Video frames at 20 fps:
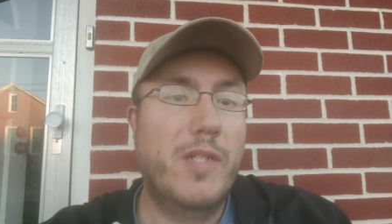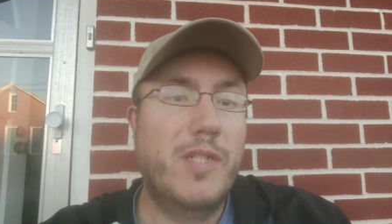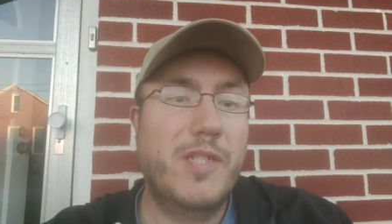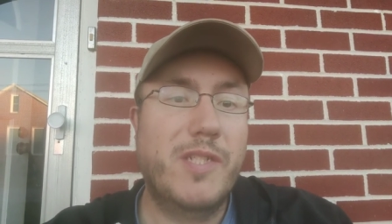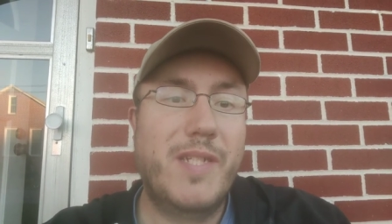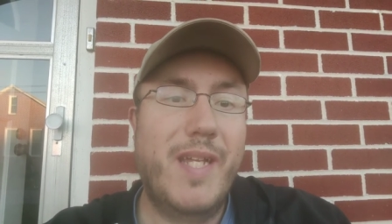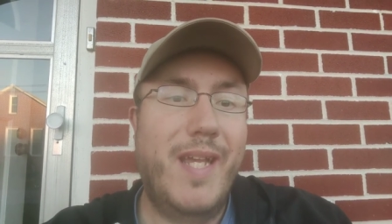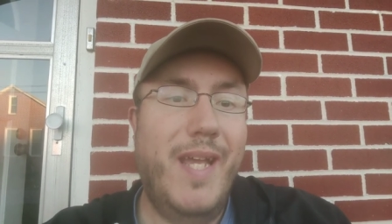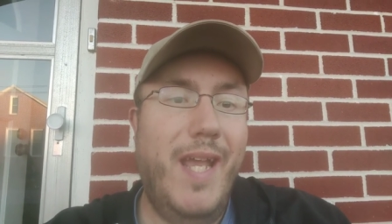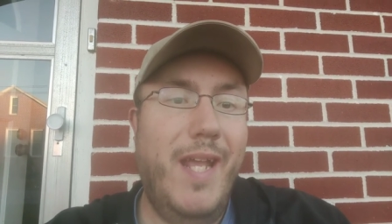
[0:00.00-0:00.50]
and
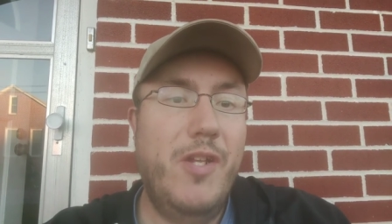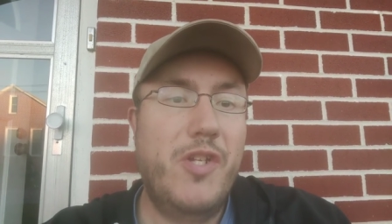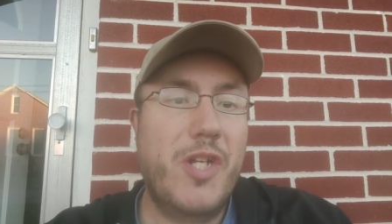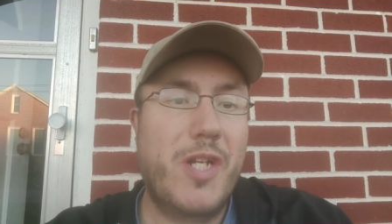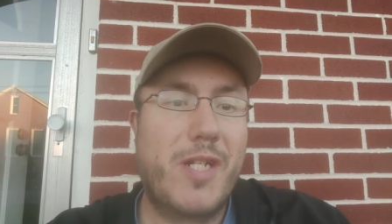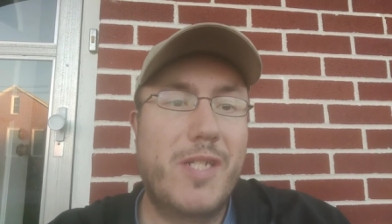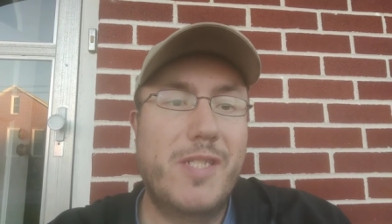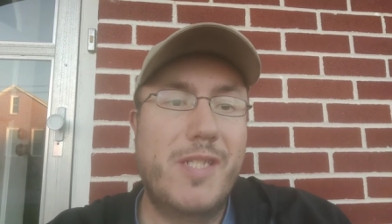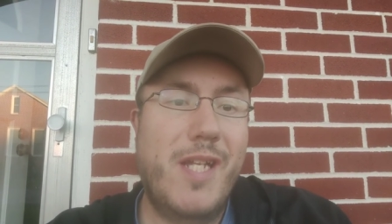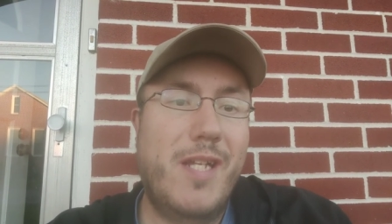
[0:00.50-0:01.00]
just say, hey,
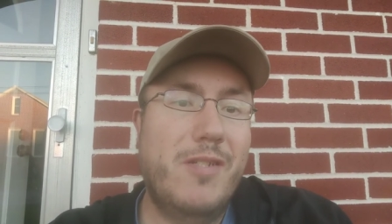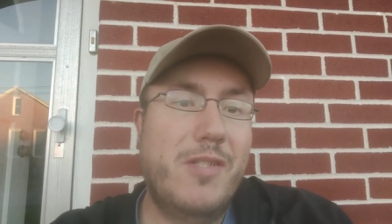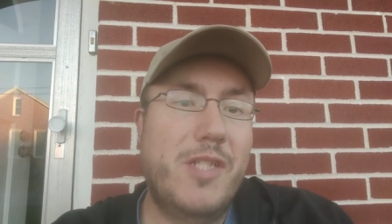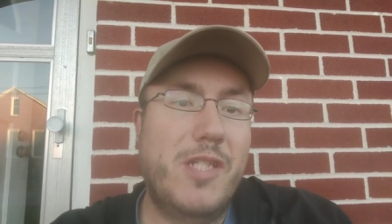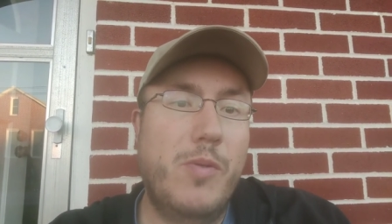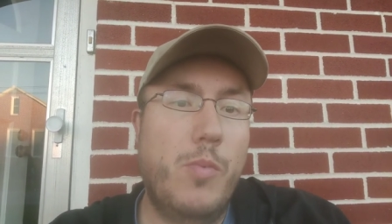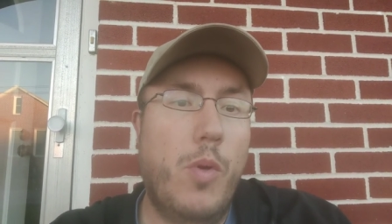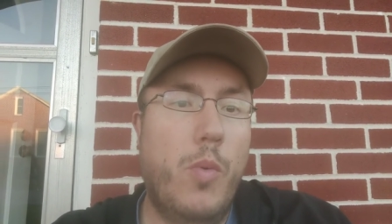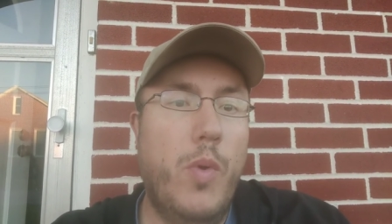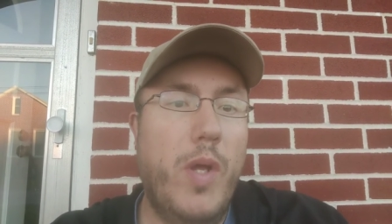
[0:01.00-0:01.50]
check us out,
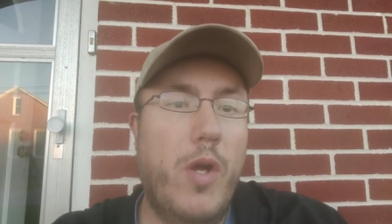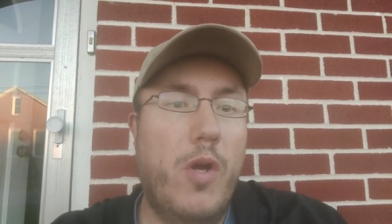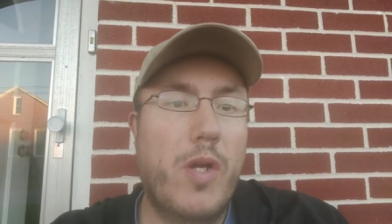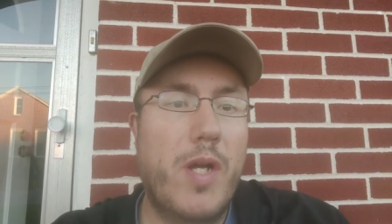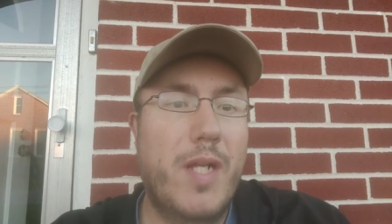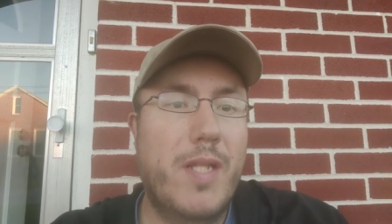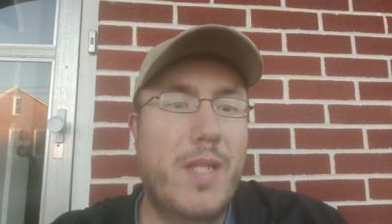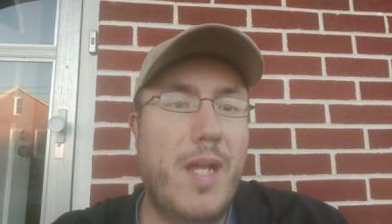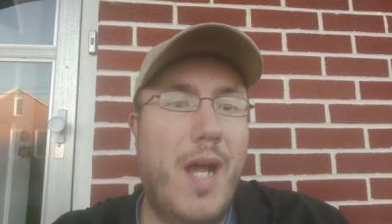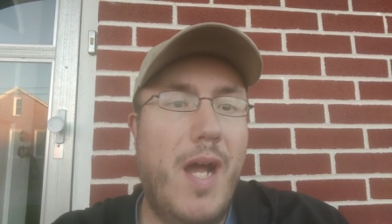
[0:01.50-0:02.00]
see what we all
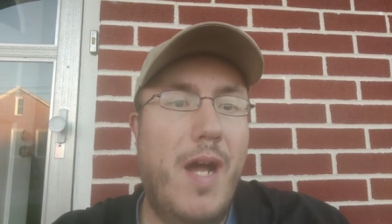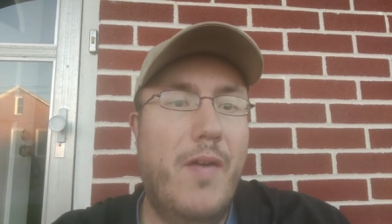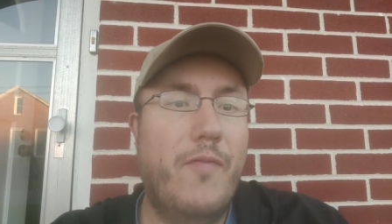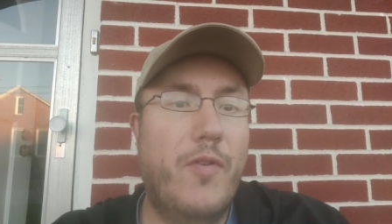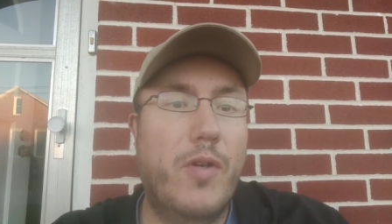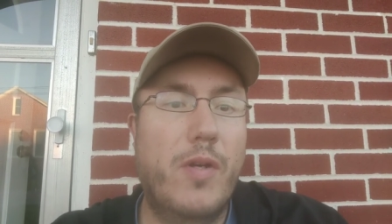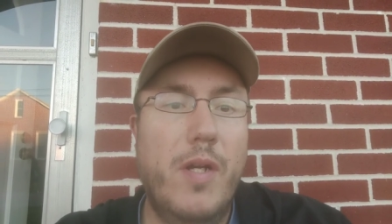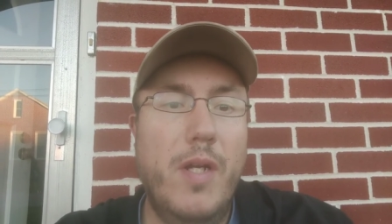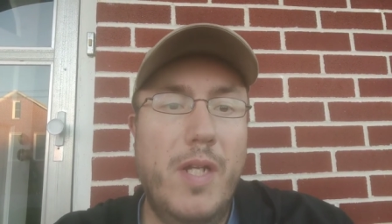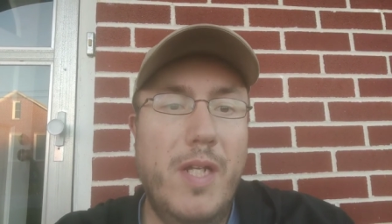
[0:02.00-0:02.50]
got to
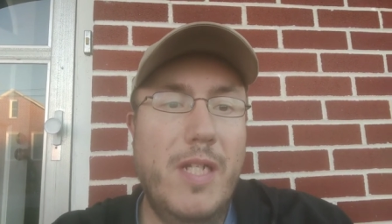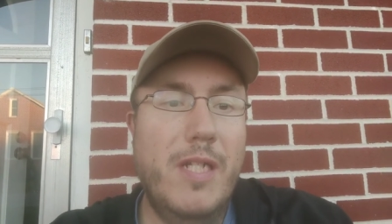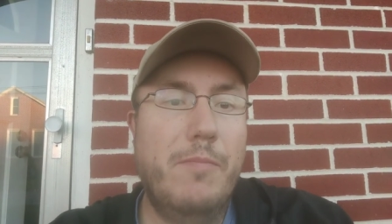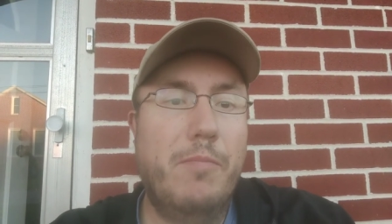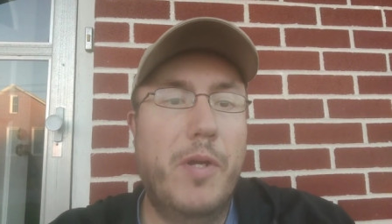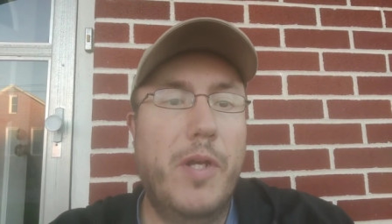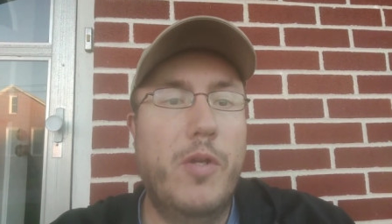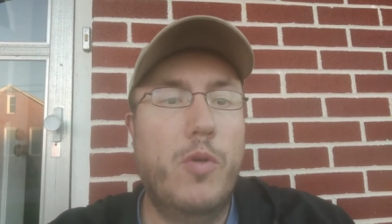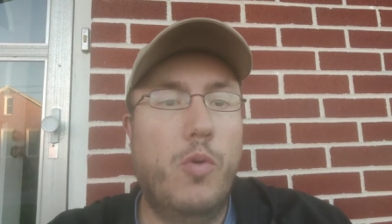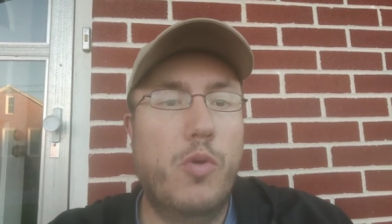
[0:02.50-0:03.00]
offer.
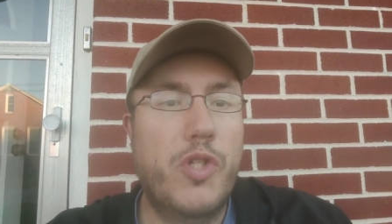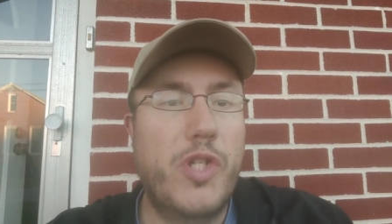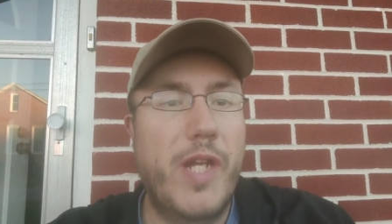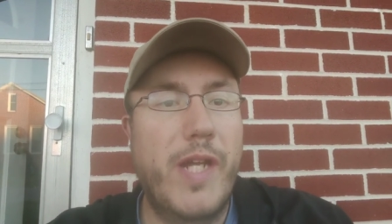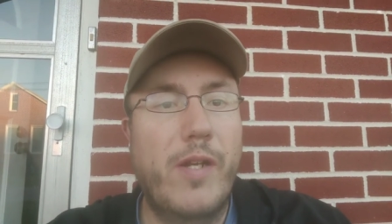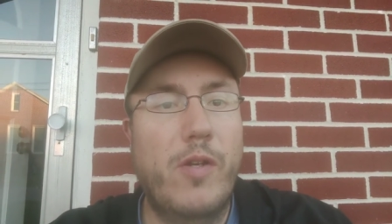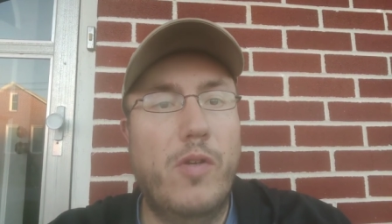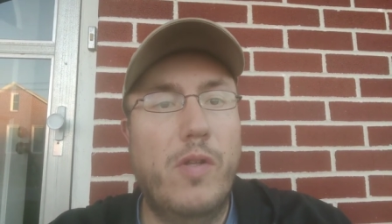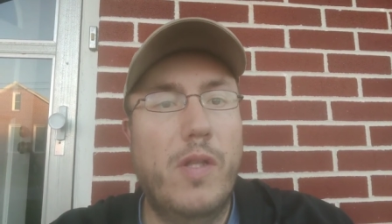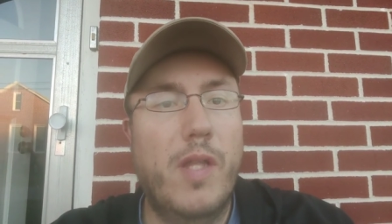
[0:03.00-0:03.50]
Pretty cool
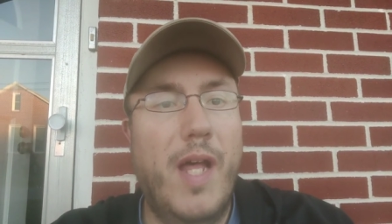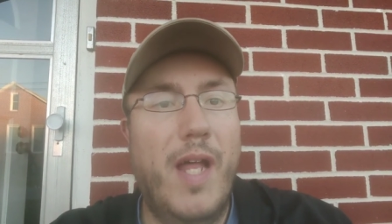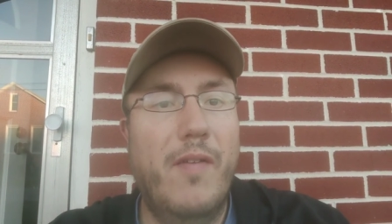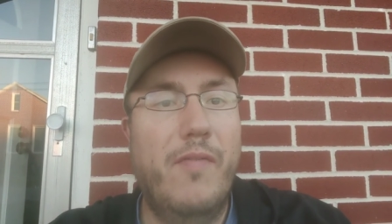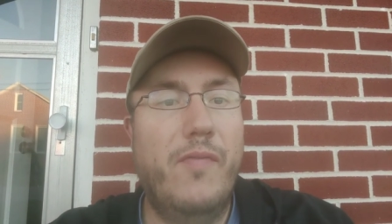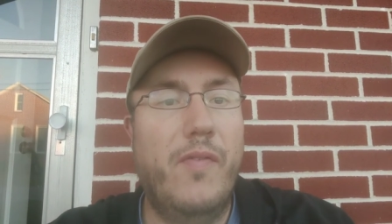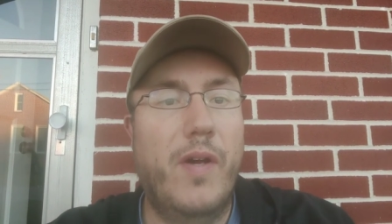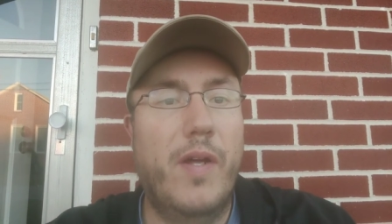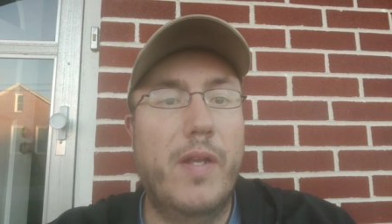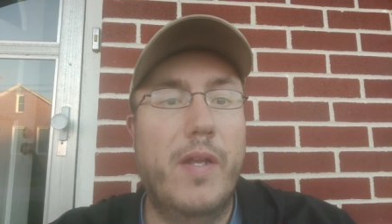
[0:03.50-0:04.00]
channel, a lot
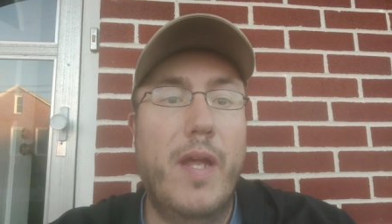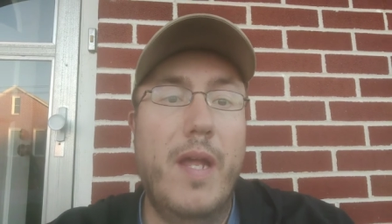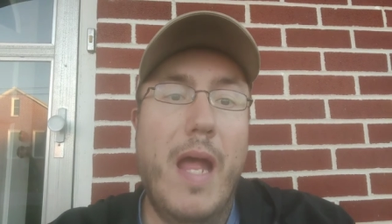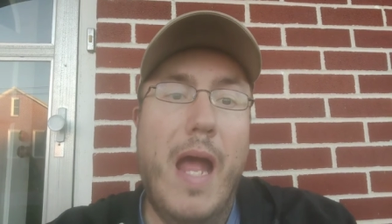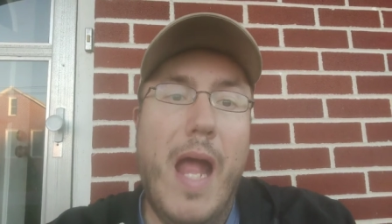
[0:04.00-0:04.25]
of fun.